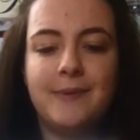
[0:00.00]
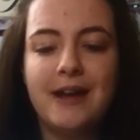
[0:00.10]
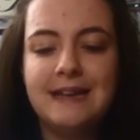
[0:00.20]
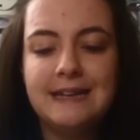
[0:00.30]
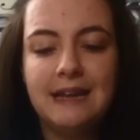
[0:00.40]
it's
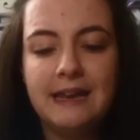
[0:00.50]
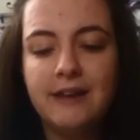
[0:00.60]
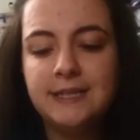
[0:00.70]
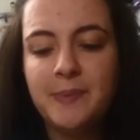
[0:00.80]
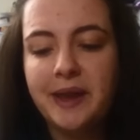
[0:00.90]
about
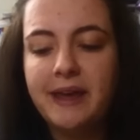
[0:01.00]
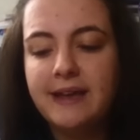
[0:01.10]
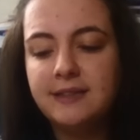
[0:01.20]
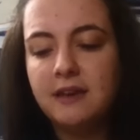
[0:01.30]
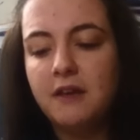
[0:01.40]
Eliza Bennet
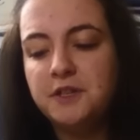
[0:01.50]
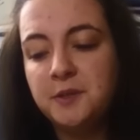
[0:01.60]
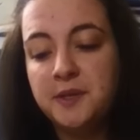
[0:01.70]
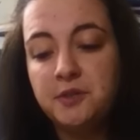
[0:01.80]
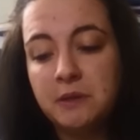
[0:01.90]
has the life
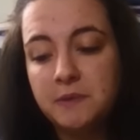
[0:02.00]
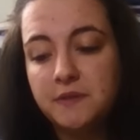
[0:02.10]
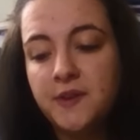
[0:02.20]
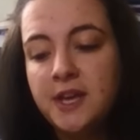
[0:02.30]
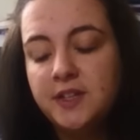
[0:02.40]
she's always dreamed
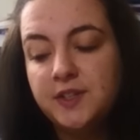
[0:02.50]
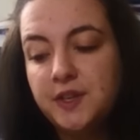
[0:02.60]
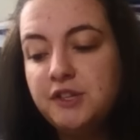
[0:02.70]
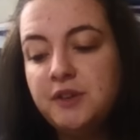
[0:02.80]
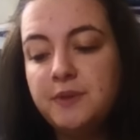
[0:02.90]
of.
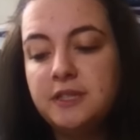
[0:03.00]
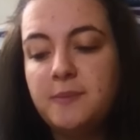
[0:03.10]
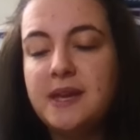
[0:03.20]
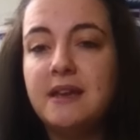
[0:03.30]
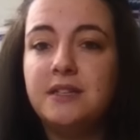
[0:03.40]
She's who she wants
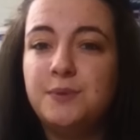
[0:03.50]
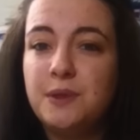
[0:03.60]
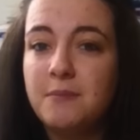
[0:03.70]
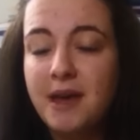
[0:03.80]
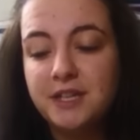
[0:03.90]
to be, and she's
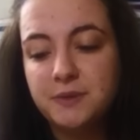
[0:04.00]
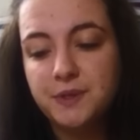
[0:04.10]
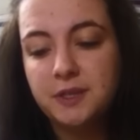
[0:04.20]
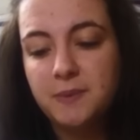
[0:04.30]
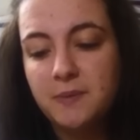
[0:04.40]
with the man she
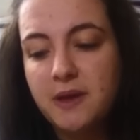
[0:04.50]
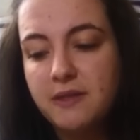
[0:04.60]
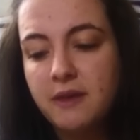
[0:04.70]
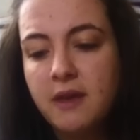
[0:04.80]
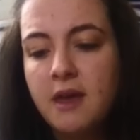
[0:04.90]
wants to be
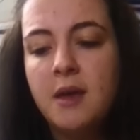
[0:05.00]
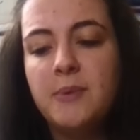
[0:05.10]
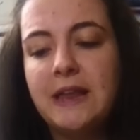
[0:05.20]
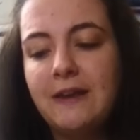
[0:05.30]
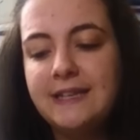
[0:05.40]
with.
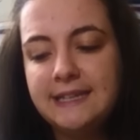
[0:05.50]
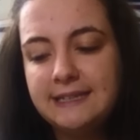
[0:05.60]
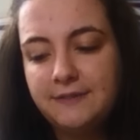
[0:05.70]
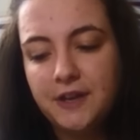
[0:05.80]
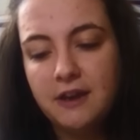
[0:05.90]
But Eliza
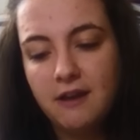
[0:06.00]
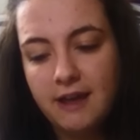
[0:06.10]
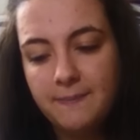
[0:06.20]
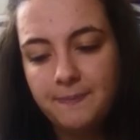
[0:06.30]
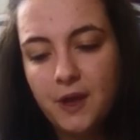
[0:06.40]
is living a
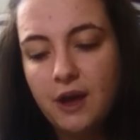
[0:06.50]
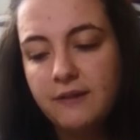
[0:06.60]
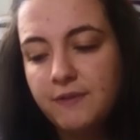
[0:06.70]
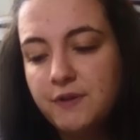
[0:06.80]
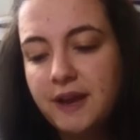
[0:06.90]
lie.
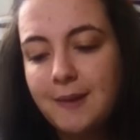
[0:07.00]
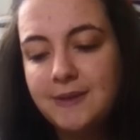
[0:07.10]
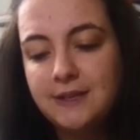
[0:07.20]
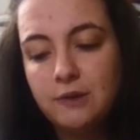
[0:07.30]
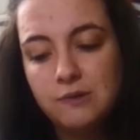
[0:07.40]
Her real
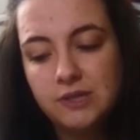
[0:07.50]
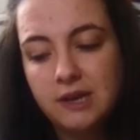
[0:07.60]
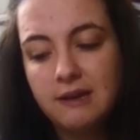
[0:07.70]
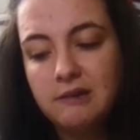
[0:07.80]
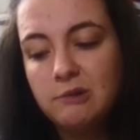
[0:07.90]
name is
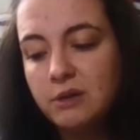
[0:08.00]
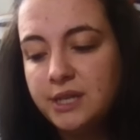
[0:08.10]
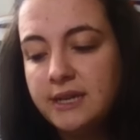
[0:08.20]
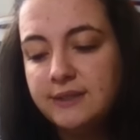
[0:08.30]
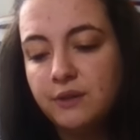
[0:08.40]
Claudia, and
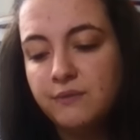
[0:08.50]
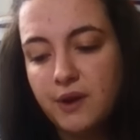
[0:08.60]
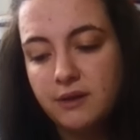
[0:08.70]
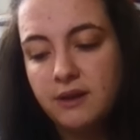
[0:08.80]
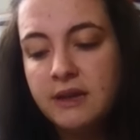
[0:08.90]
Claudia is on the
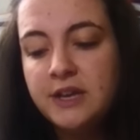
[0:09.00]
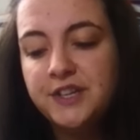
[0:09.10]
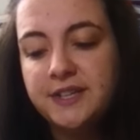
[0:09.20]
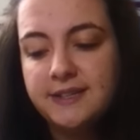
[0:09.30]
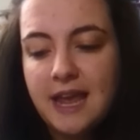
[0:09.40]
run.
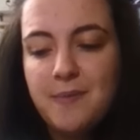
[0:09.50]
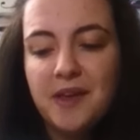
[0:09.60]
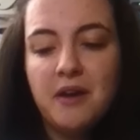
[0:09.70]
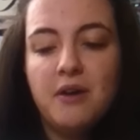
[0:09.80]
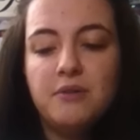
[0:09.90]
She's
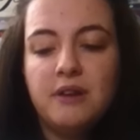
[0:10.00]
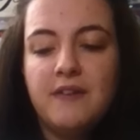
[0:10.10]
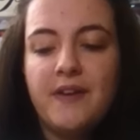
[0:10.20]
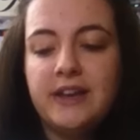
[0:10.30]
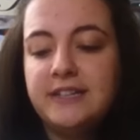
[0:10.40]
escaping her old
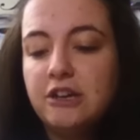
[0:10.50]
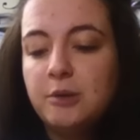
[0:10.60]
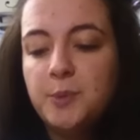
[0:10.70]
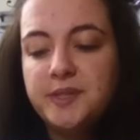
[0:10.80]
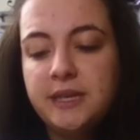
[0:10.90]
life and a
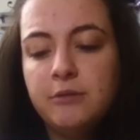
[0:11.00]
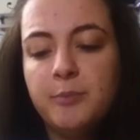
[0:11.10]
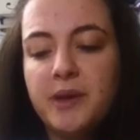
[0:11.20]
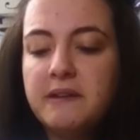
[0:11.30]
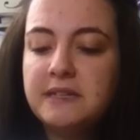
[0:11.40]
terrible
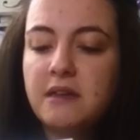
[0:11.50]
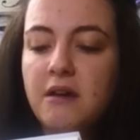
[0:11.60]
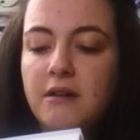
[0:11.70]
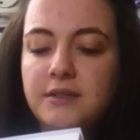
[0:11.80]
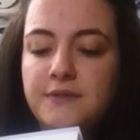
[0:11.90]
secret buried at the
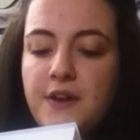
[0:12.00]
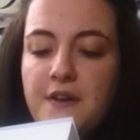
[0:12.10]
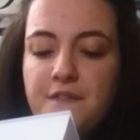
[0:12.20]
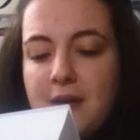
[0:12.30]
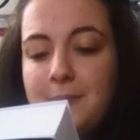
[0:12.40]
heart of
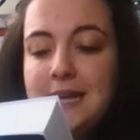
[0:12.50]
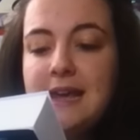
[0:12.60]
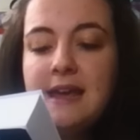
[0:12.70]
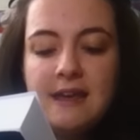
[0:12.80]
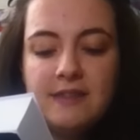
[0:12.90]
her family.
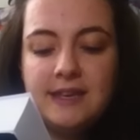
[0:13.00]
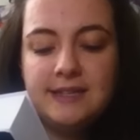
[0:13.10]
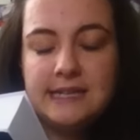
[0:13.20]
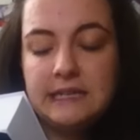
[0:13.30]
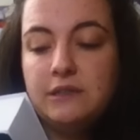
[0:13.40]

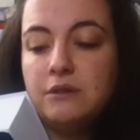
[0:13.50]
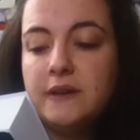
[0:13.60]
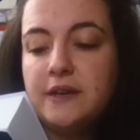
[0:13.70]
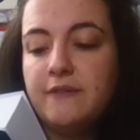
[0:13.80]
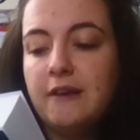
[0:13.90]
This is the
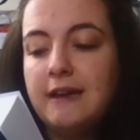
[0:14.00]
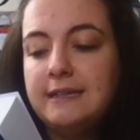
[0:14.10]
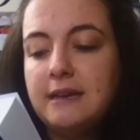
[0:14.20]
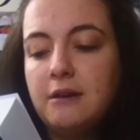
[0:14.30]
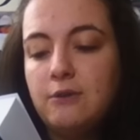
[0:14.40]
story of
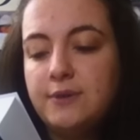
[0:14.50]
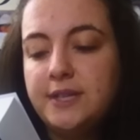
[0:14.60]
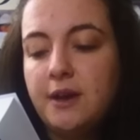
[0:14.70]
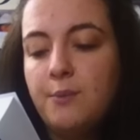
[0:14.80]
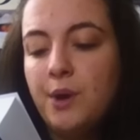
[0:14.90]
Eliza and
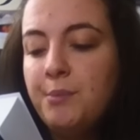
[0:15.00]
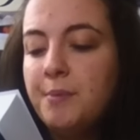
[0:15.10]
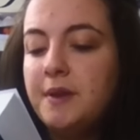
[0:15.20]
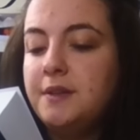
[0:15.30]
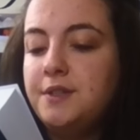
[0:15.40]
Claudia, 1
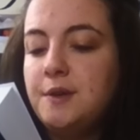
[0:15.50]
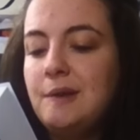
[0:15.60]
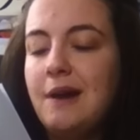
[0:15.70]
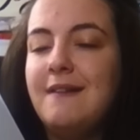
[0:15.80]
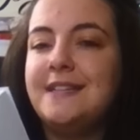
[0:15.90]
woman,
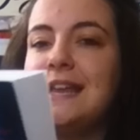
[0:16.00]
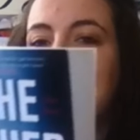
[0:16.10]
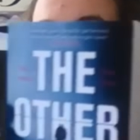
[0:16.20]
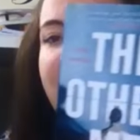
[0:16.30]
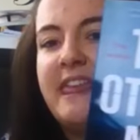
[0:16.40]
2 lives, and
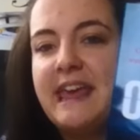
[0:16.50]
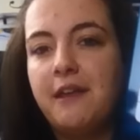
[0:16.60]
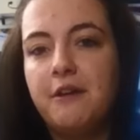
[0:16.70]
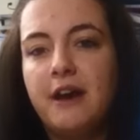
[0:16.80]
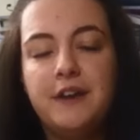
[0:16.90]
a lie they
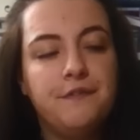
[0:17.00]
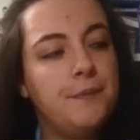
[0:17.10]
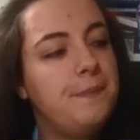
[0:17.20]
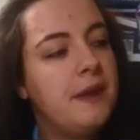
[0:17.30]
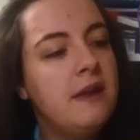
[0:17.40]
cannot hide
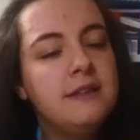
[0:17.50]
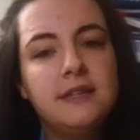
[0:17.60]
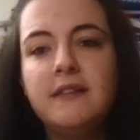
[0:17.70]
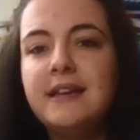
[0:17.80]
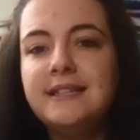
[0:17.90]
from.
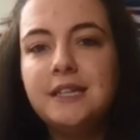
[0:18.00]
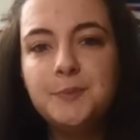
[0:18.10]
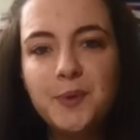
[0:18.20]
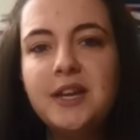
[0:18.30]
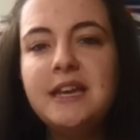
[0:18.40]
So that
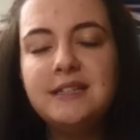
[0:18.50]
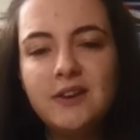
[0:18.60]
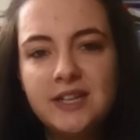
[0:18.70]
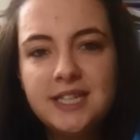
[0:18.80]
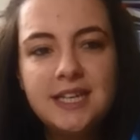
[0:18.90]
sounds pretty
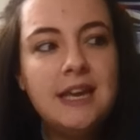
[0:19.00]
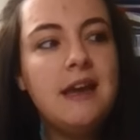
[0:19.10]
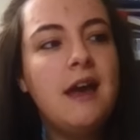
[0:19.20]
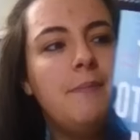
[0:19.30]
exciting,